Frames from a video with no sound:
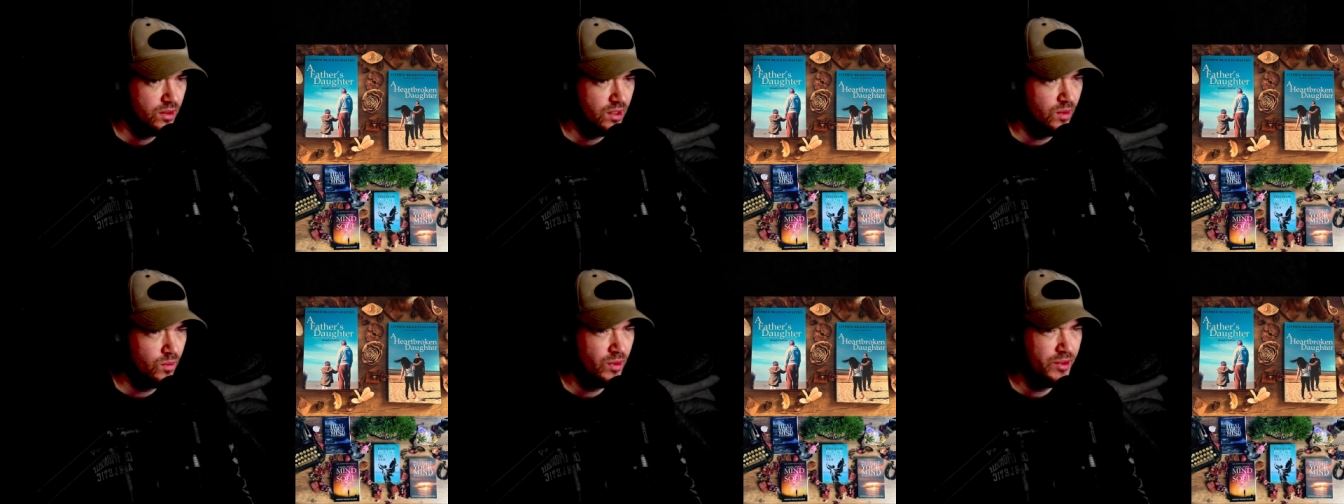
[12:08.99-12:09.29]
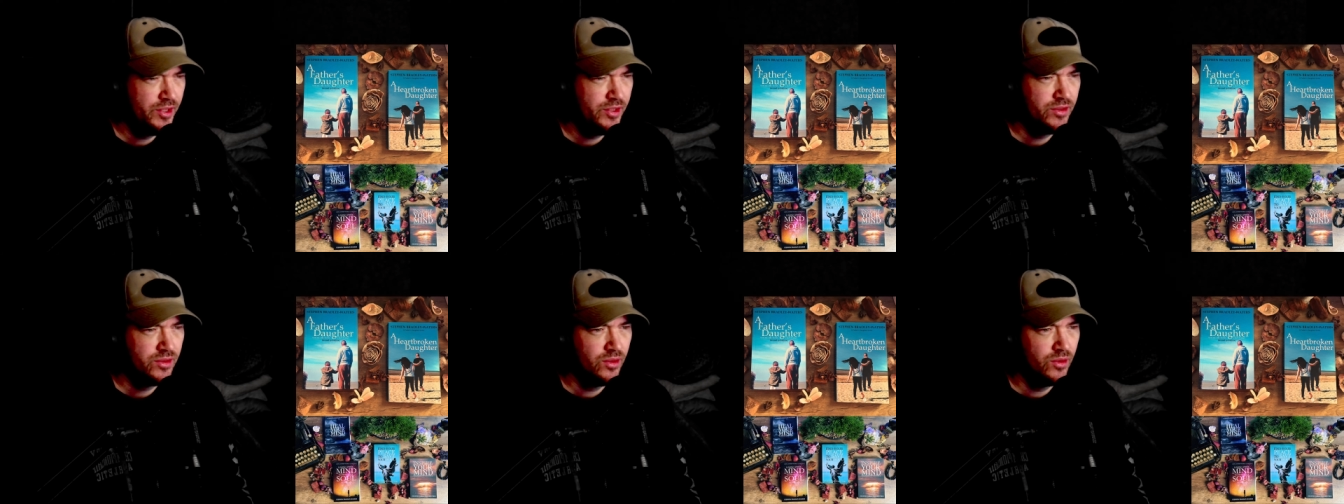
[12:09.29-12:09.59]
I
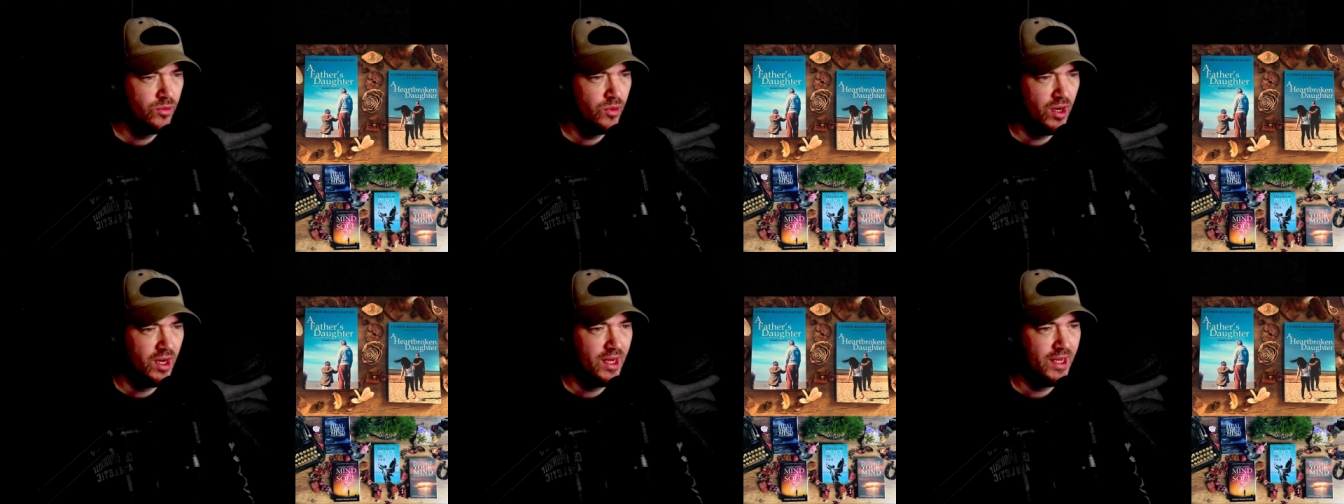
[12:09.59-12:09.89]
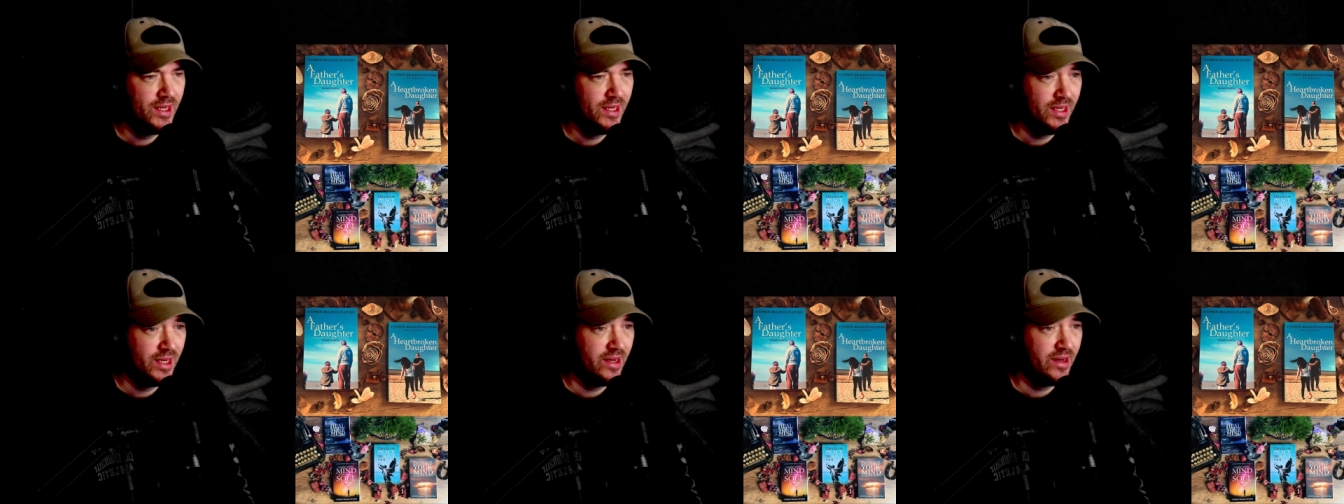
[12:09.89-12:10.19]
want to do
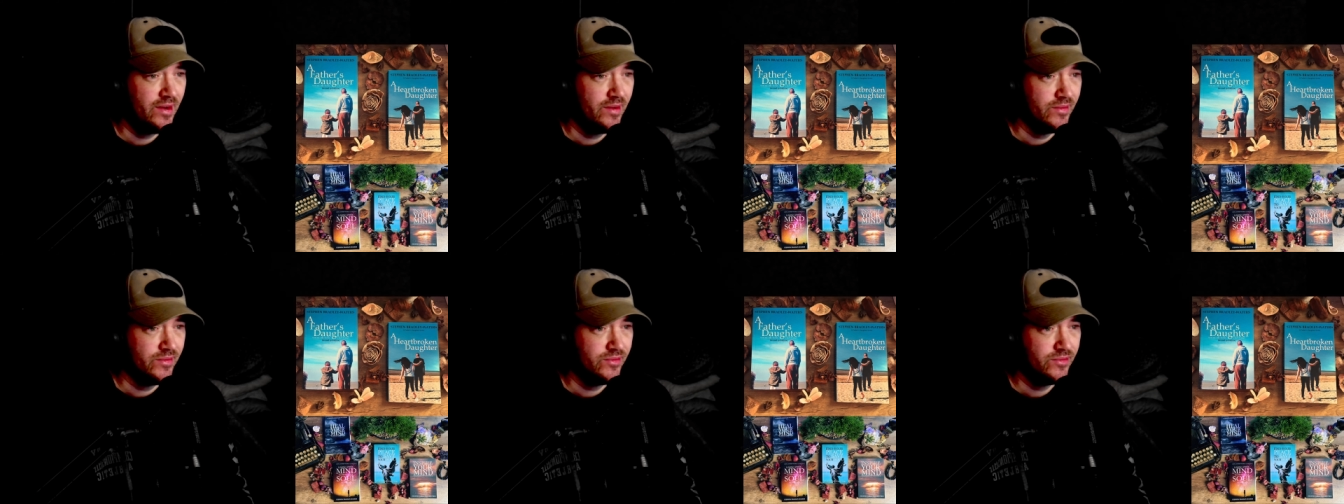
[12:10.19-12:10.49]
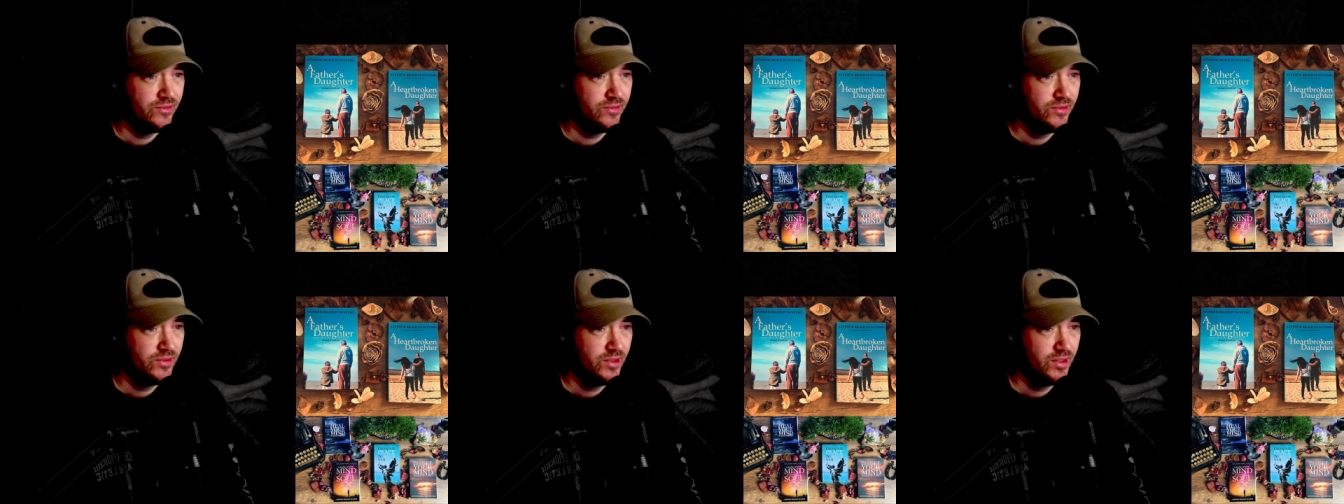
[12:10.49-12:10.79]
what I love,
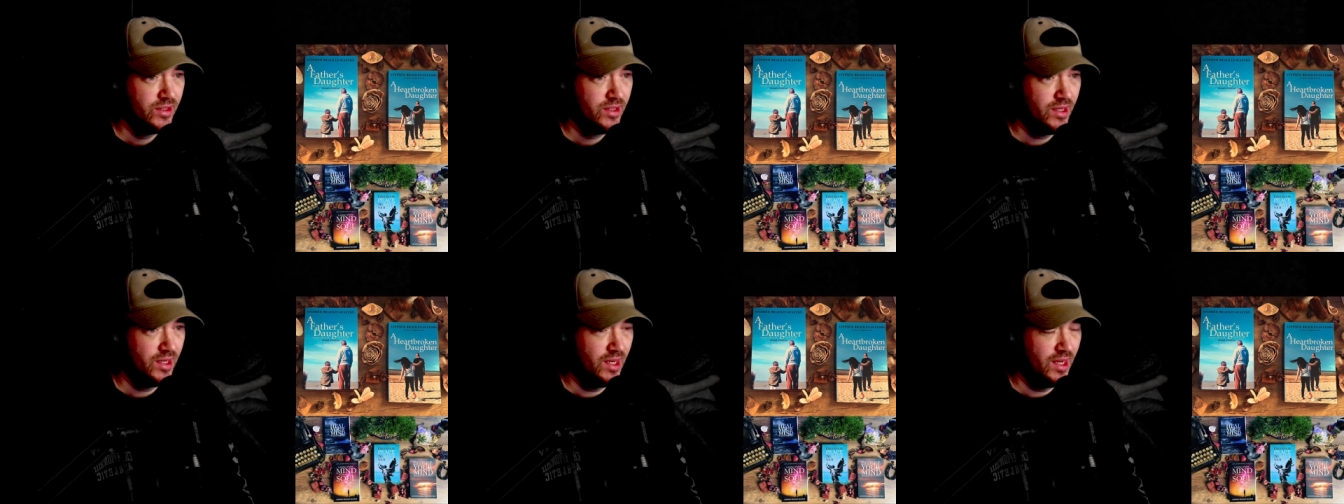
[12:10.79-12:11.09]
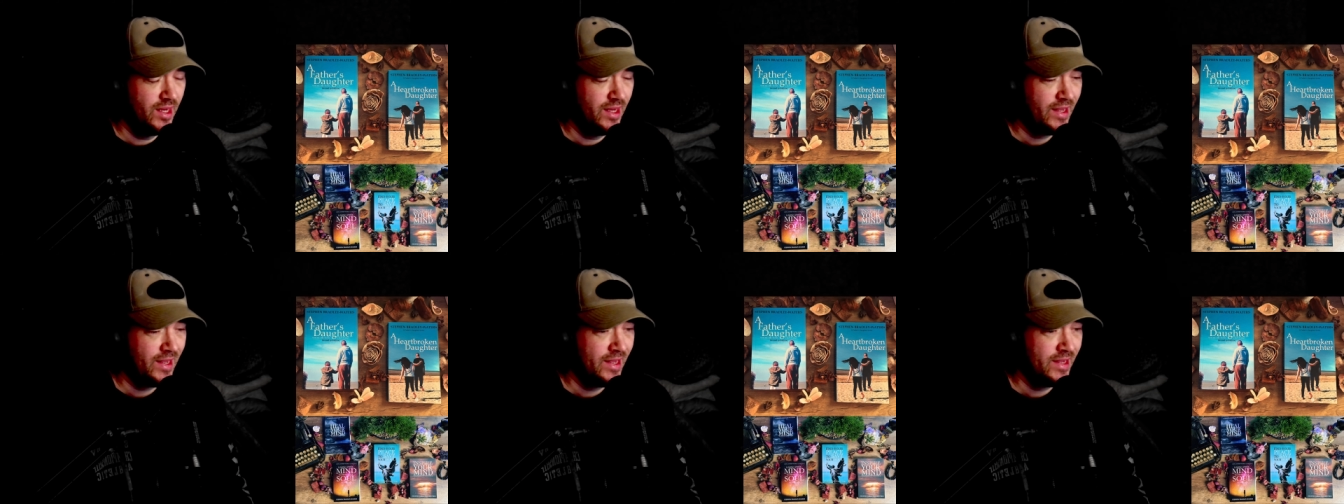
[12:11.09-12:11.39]

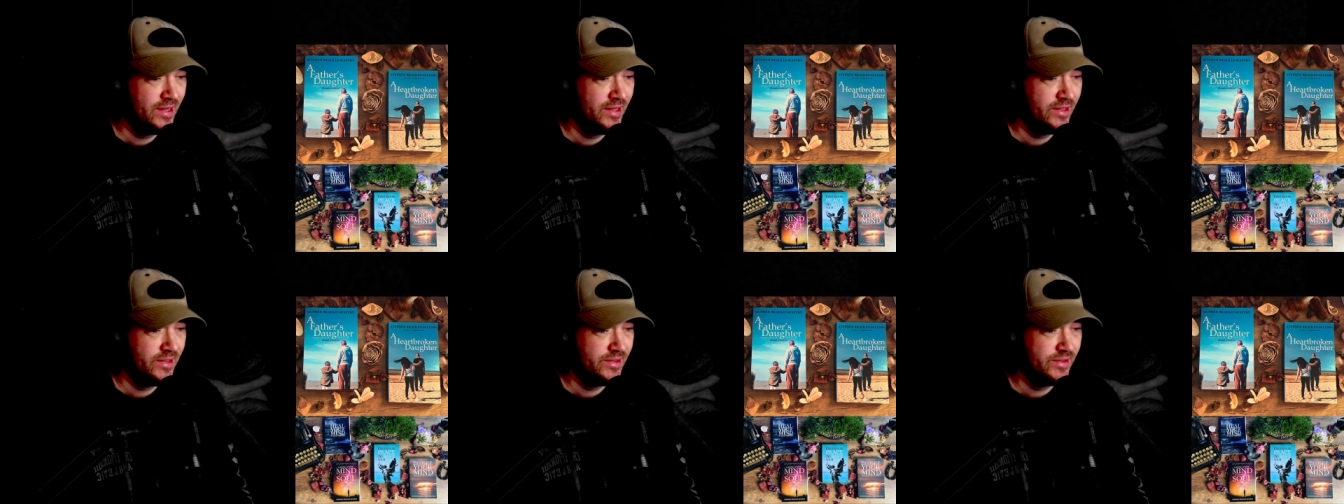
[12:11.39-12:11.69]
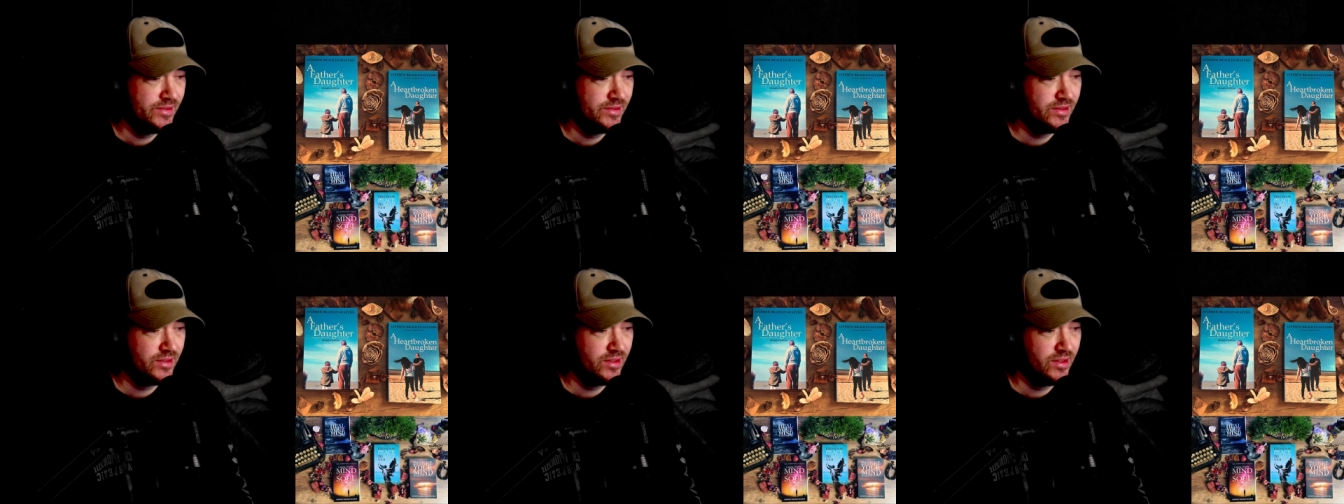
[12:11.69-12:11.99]

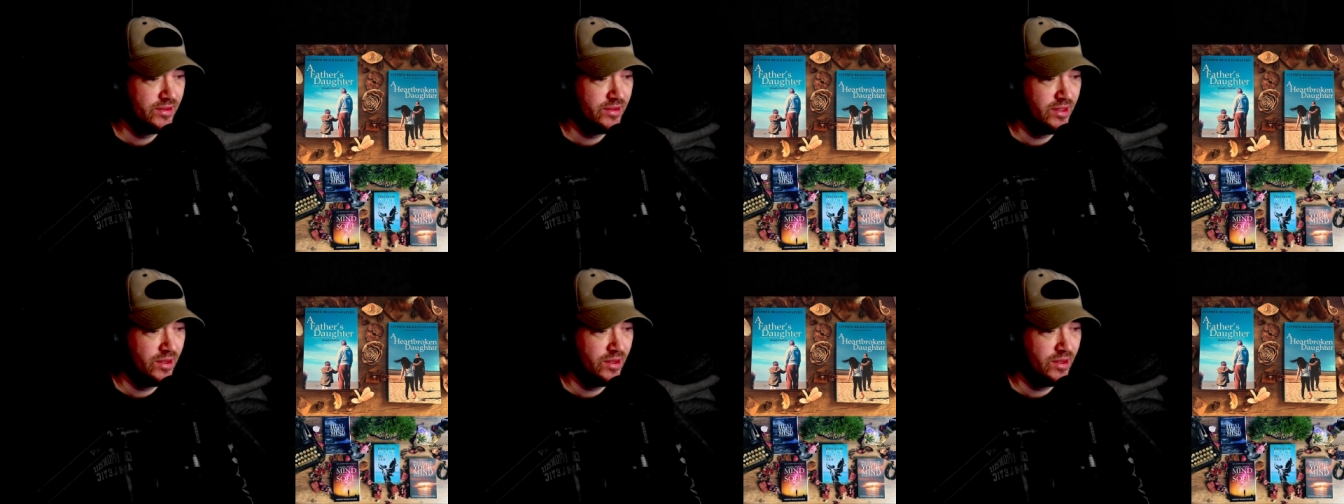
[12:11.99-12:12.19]
and